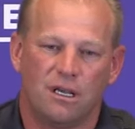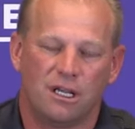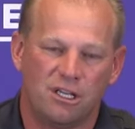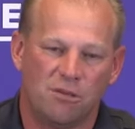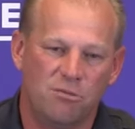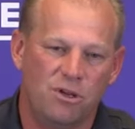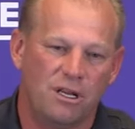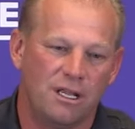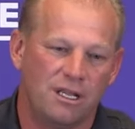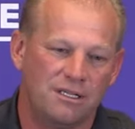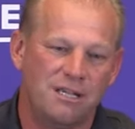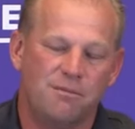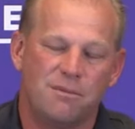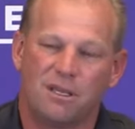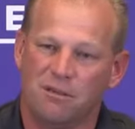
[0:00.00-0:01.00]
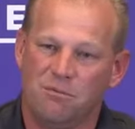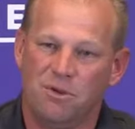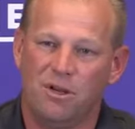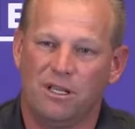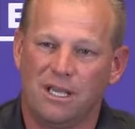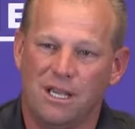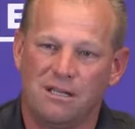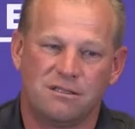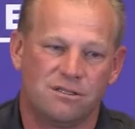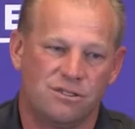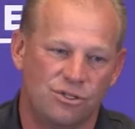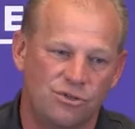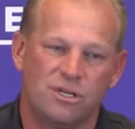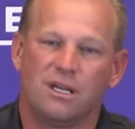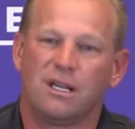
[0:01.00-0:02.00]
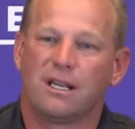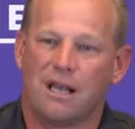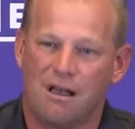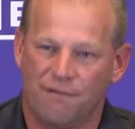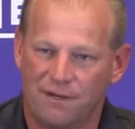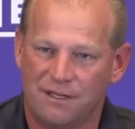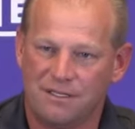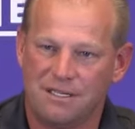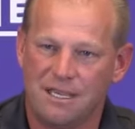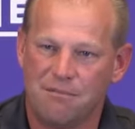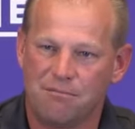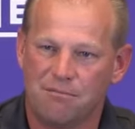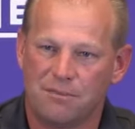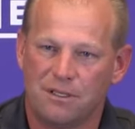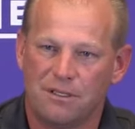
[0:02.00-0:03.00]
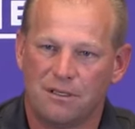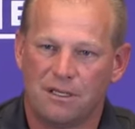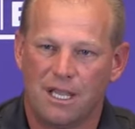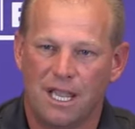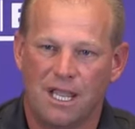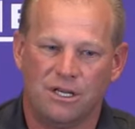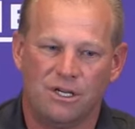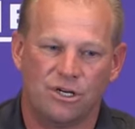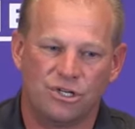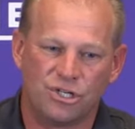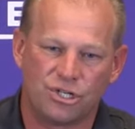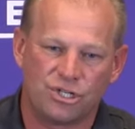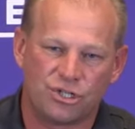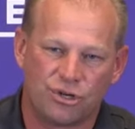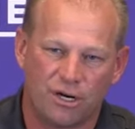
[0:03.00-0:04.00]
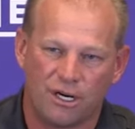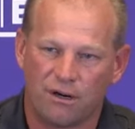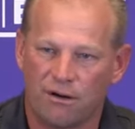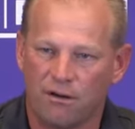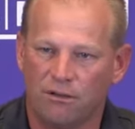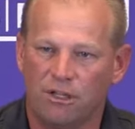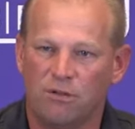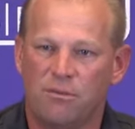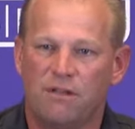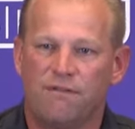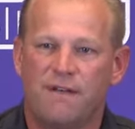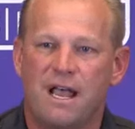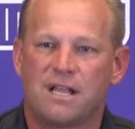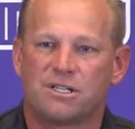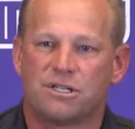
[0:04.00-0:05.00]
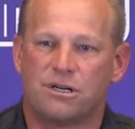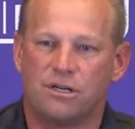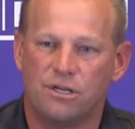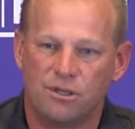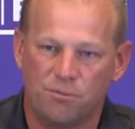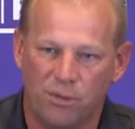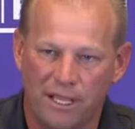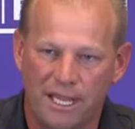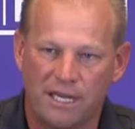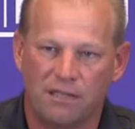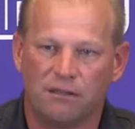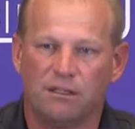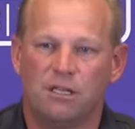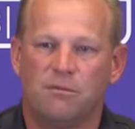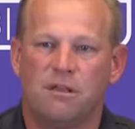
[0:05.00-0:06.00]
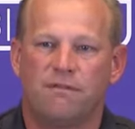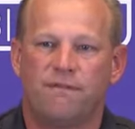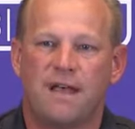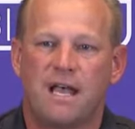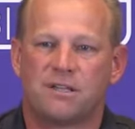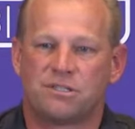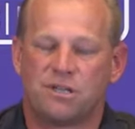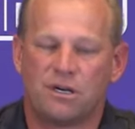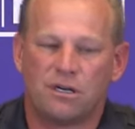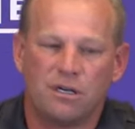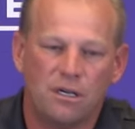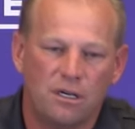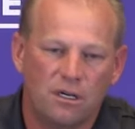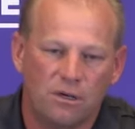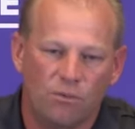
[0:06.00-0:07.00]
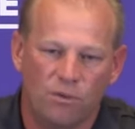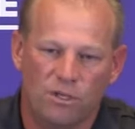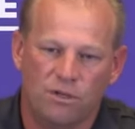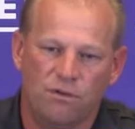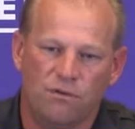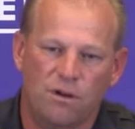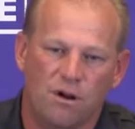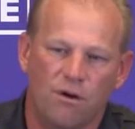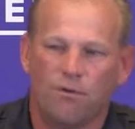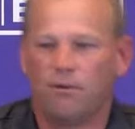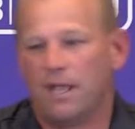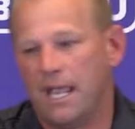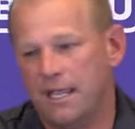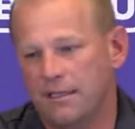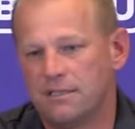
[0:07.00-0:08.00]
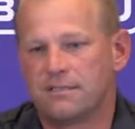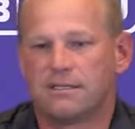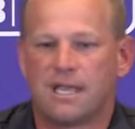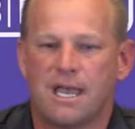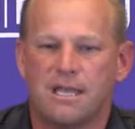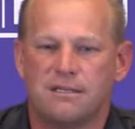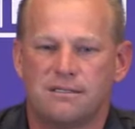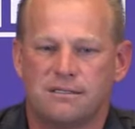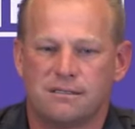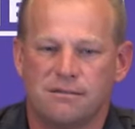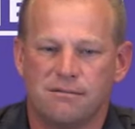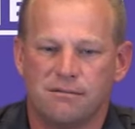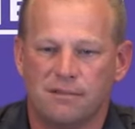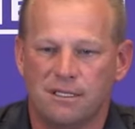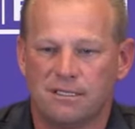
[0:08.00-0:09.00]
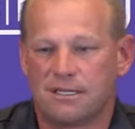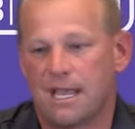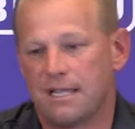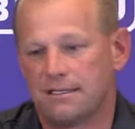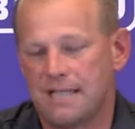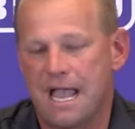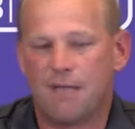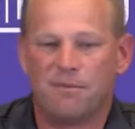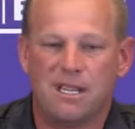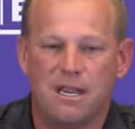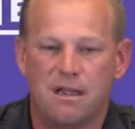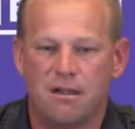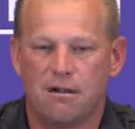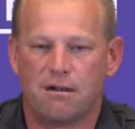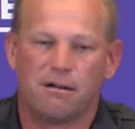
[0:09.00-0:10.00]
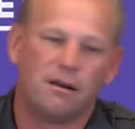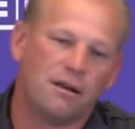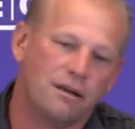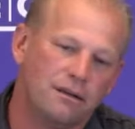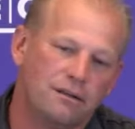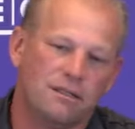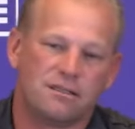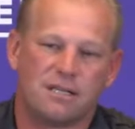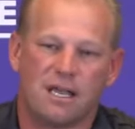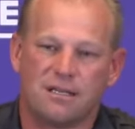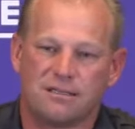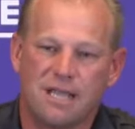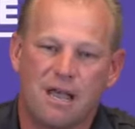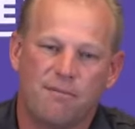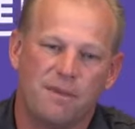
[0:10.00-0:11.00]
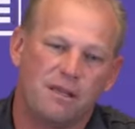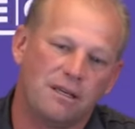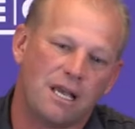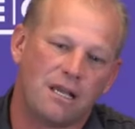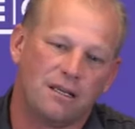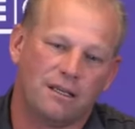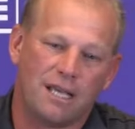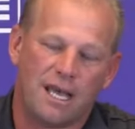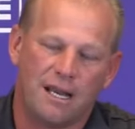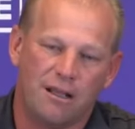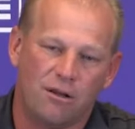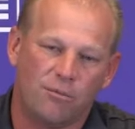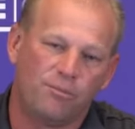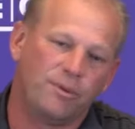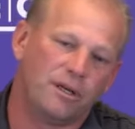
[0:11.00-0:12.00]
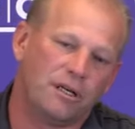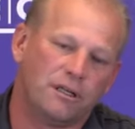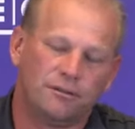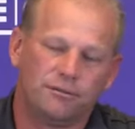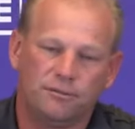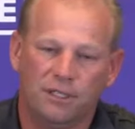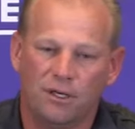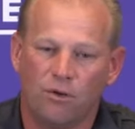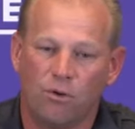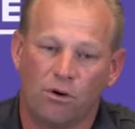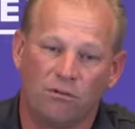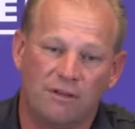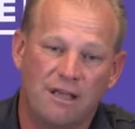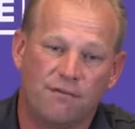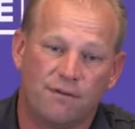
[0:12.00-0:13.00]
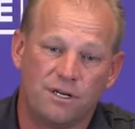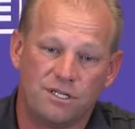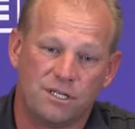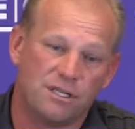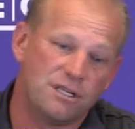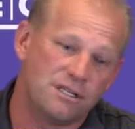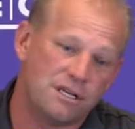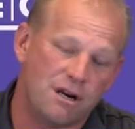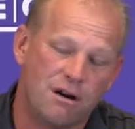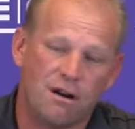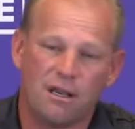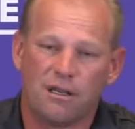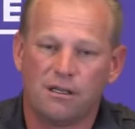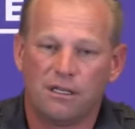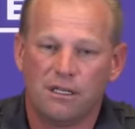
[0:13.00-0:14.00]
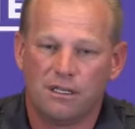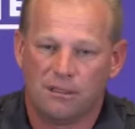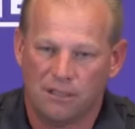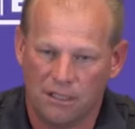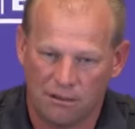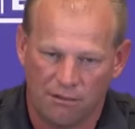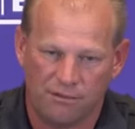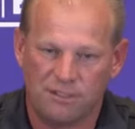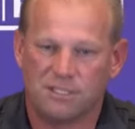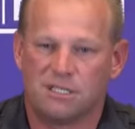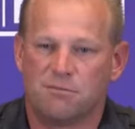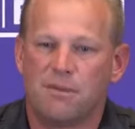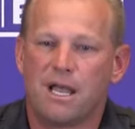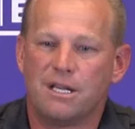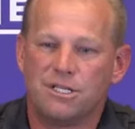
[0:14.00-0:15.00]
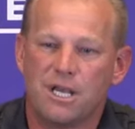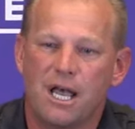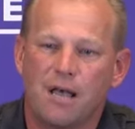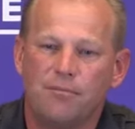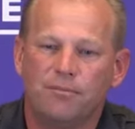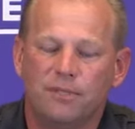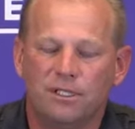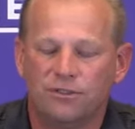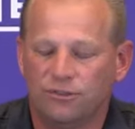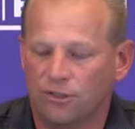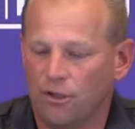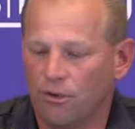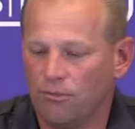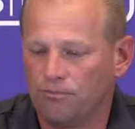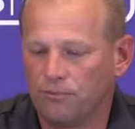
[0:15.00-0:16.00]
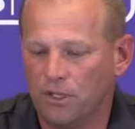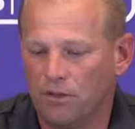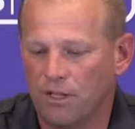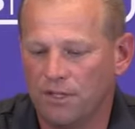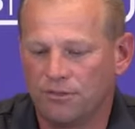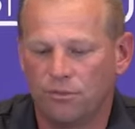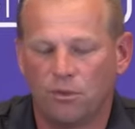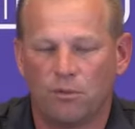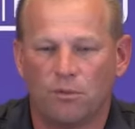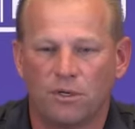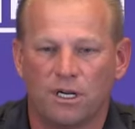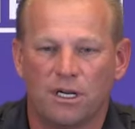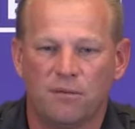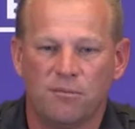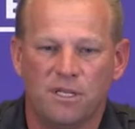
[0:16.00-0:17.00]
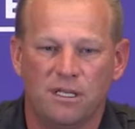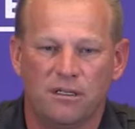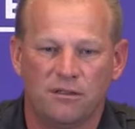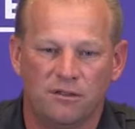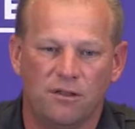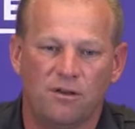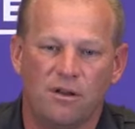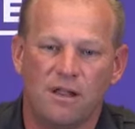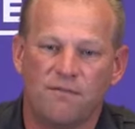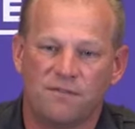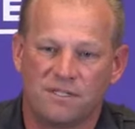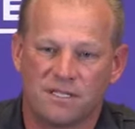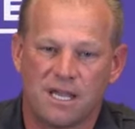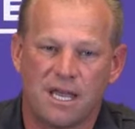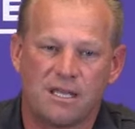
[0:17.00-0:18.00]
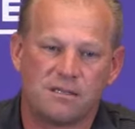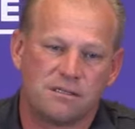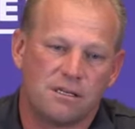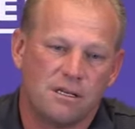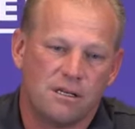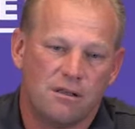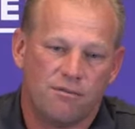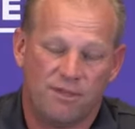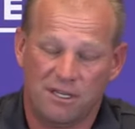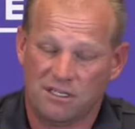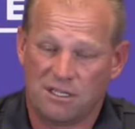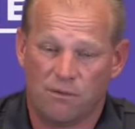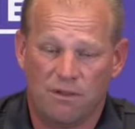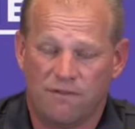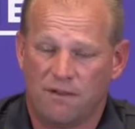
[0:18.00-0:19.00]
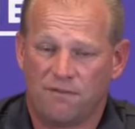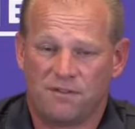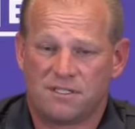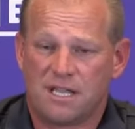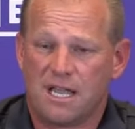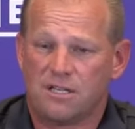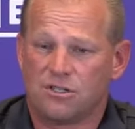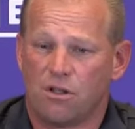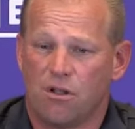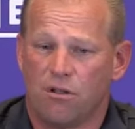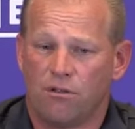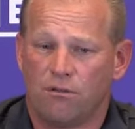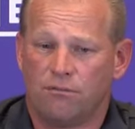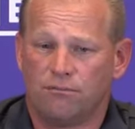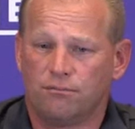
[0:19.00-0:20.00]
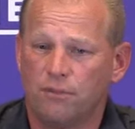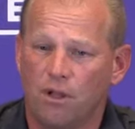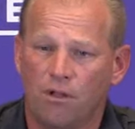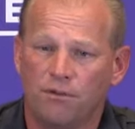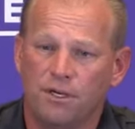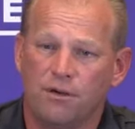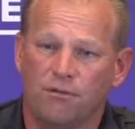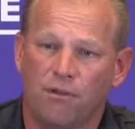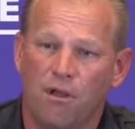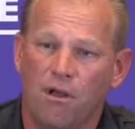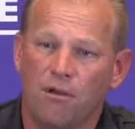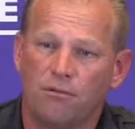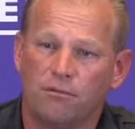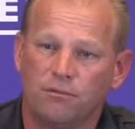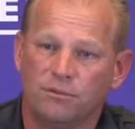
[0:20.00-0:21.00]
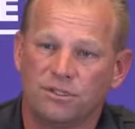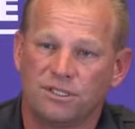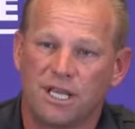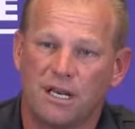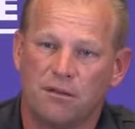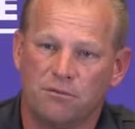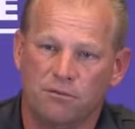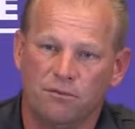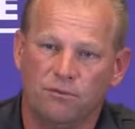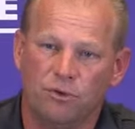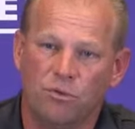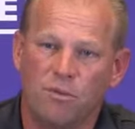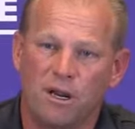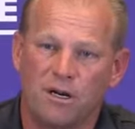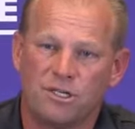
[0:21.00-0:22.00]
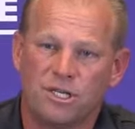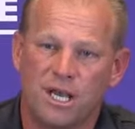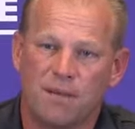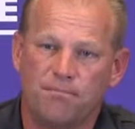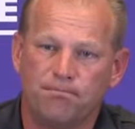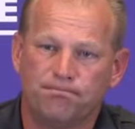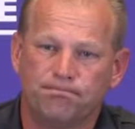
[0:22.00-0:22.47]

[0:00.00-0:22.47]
A team that communicates is usually a confident team. And you're just triggering a little bit faster, and you're playing a little bit faster when you know, hey, this guy's got me here. This guy's got me, got help, you know, or leverage in this area. You know, this is my job. And so, you know, that's where we're going to be continuing to emphasize things that we've emphasized all year long. Just got to do a better job.